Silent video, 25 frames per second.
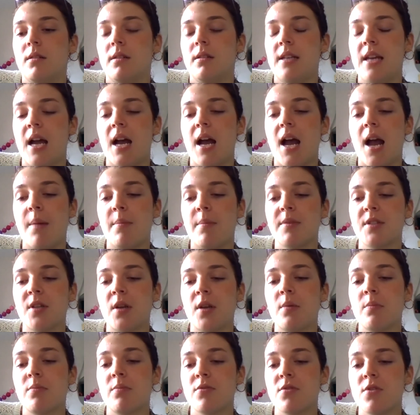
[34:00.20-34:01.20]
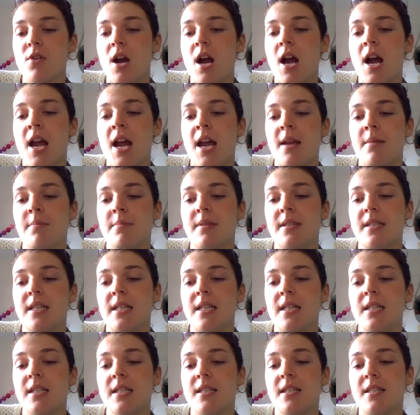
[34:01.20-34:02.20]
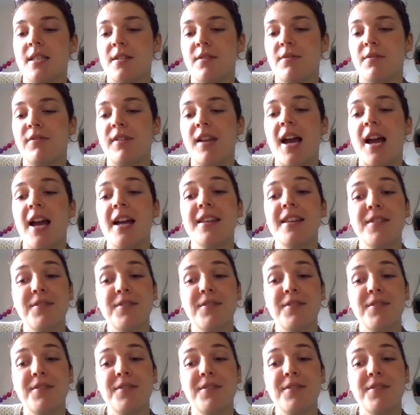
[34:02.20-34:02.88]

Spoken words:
yeah, Amazon Prime seems to fly in